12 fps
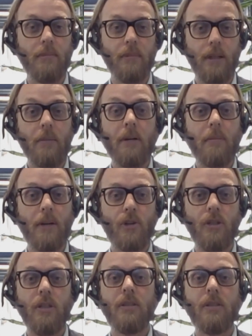thermal
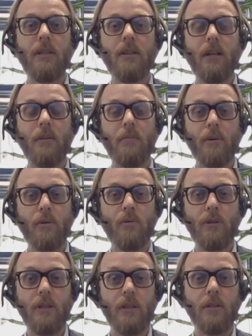machines that are
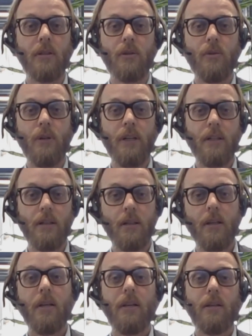producing
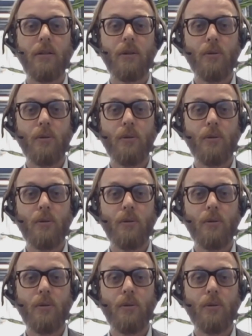cooling